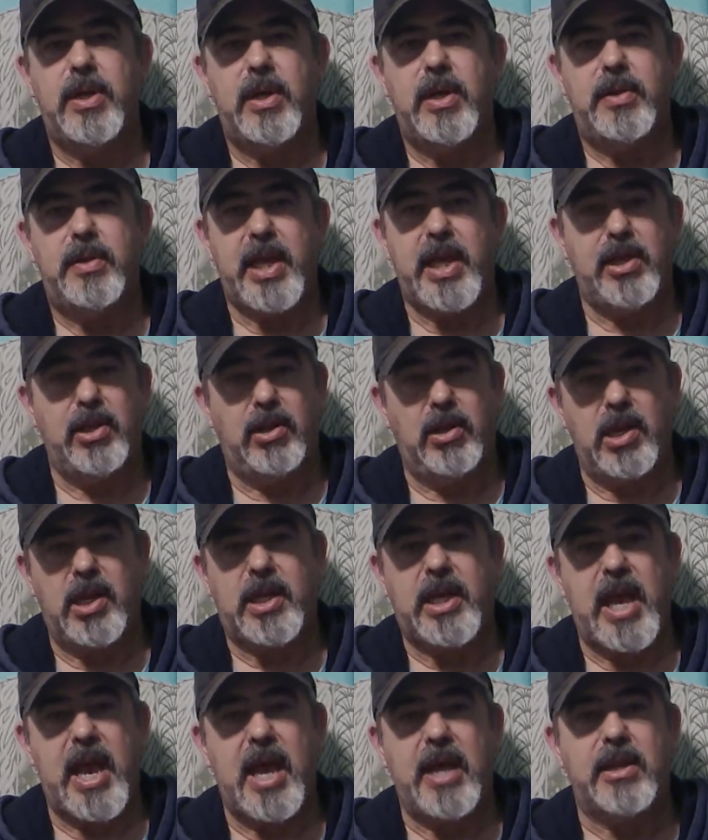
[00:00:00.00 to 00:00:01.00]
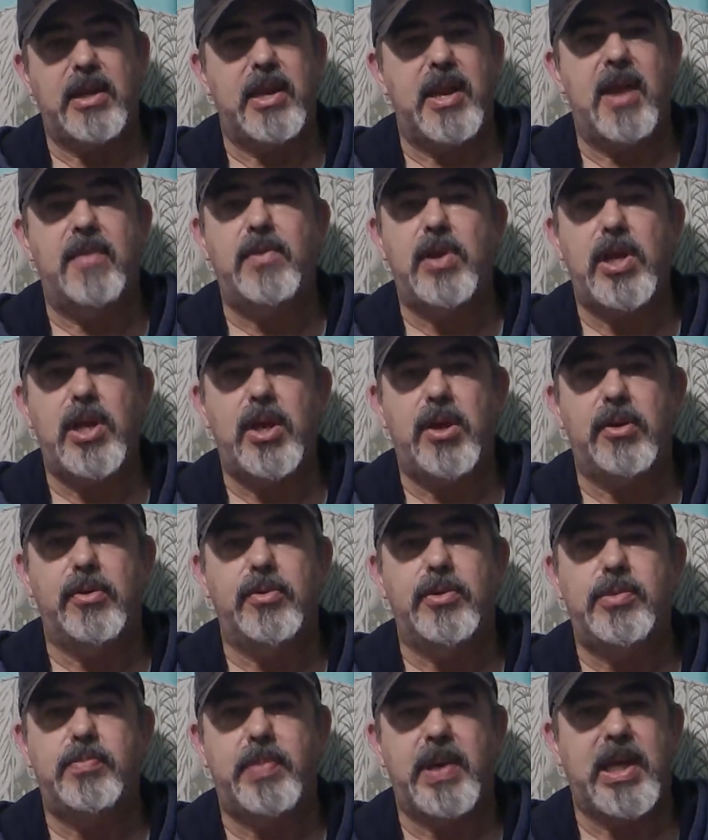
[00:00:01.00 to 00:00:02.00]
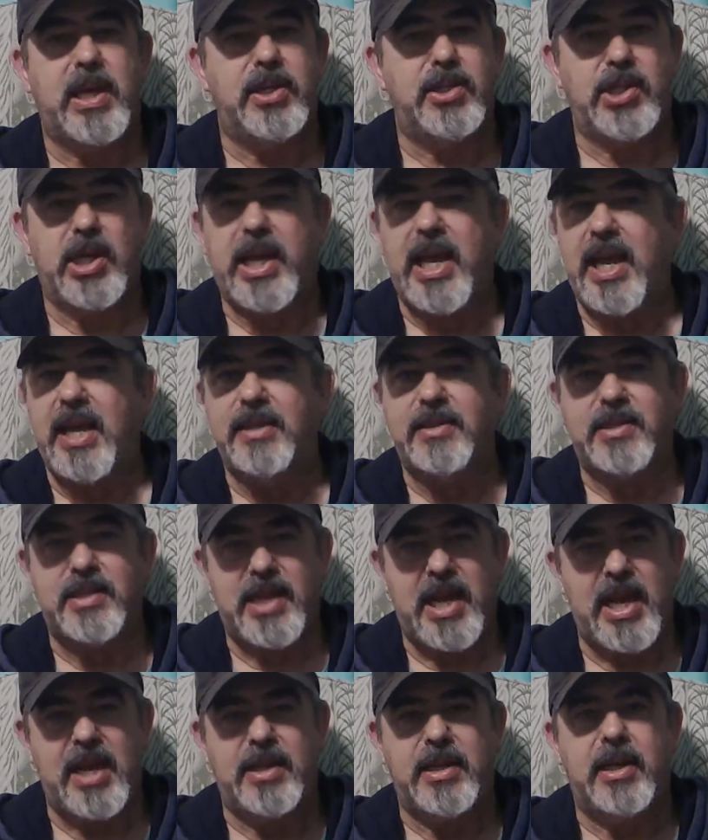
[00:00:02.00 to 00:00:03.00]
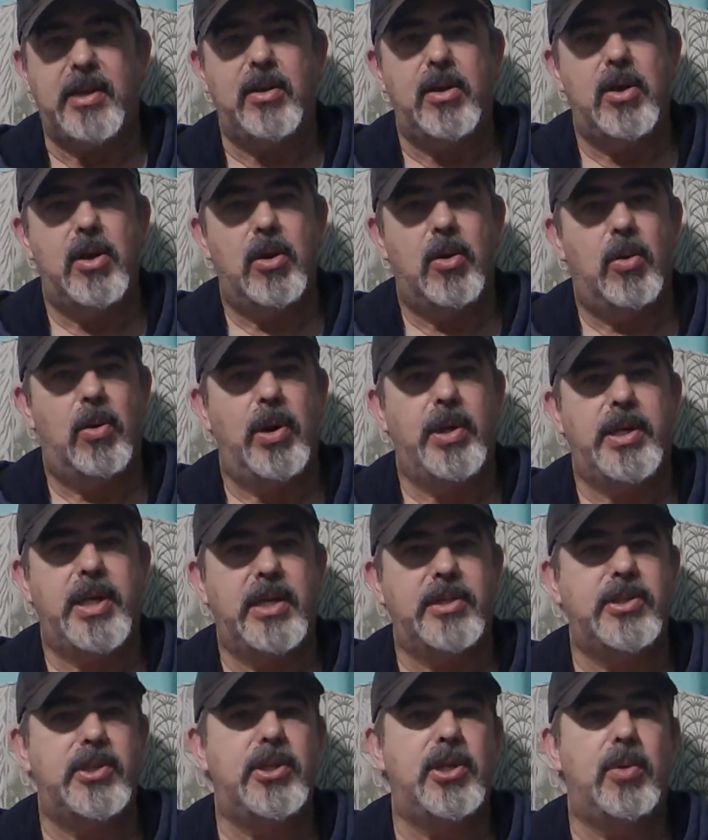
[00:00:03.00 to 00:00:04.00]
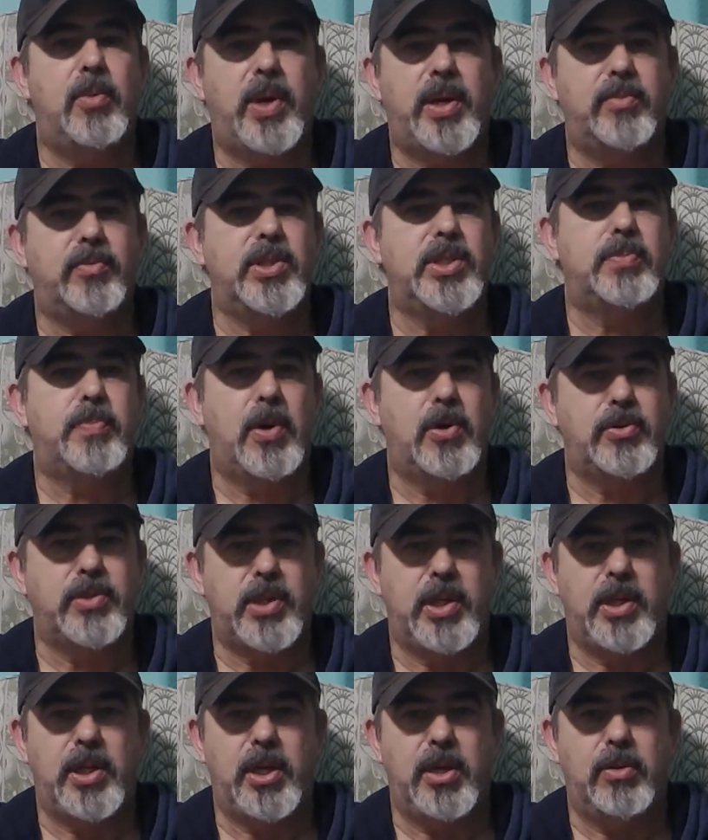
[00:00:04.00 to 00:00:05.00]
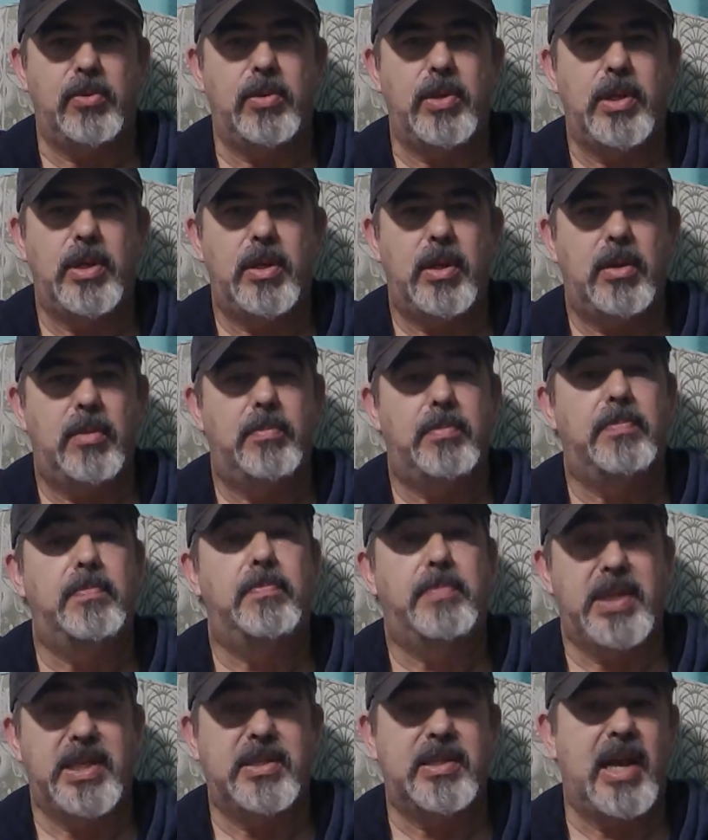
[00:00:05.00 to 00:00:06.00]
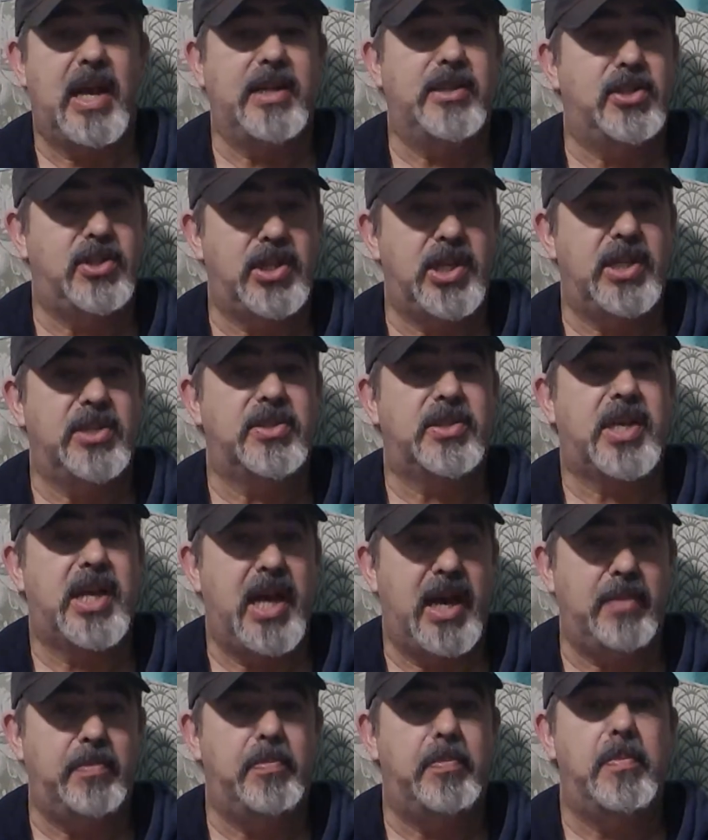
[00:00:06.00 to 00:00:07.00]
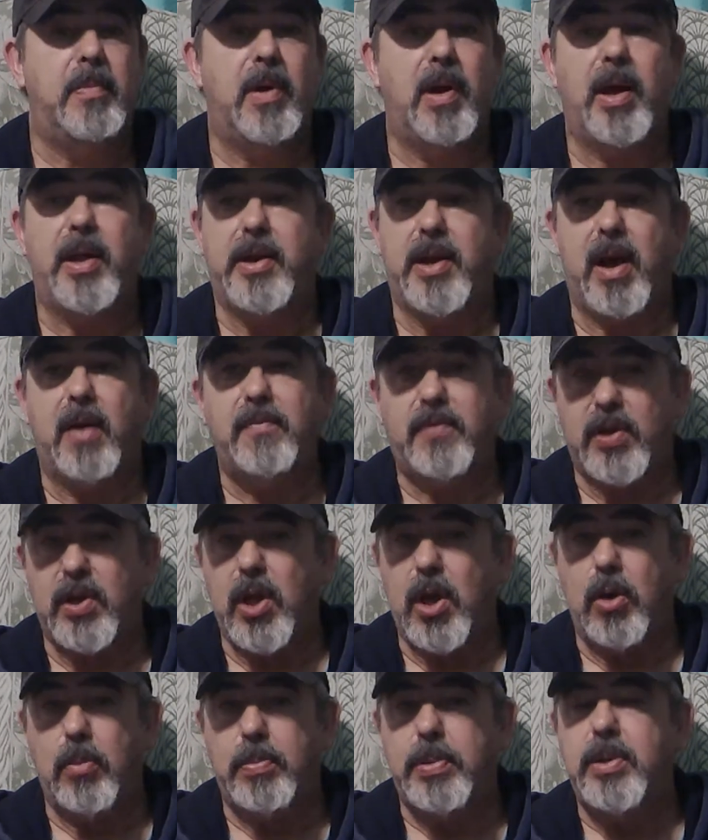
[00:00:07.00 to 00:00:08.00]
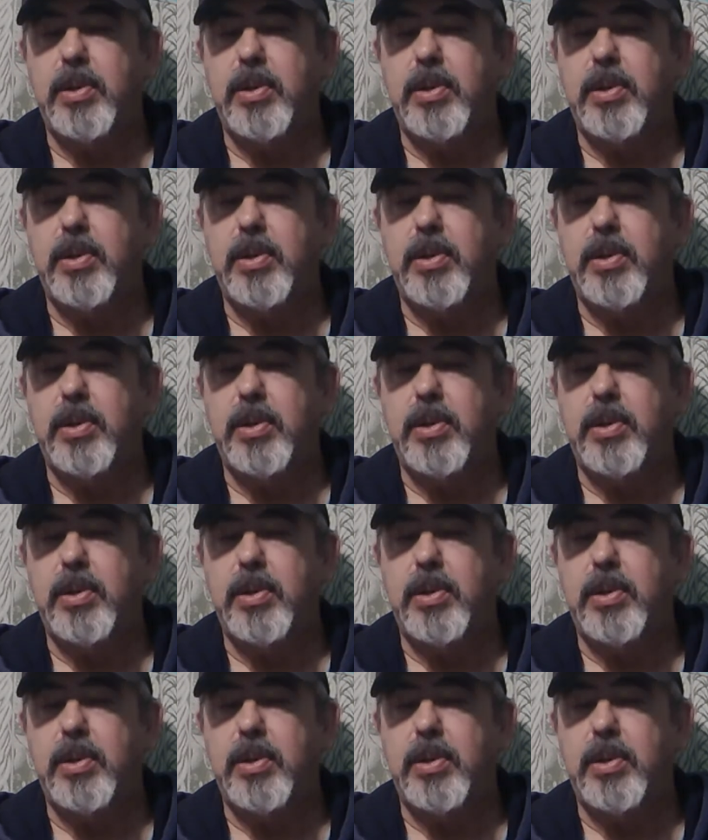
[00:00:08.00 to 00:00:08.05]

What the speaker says: that you look at and never use because you can't stand it, or it doesn't do what it was supposed to do besides just cut an envelope.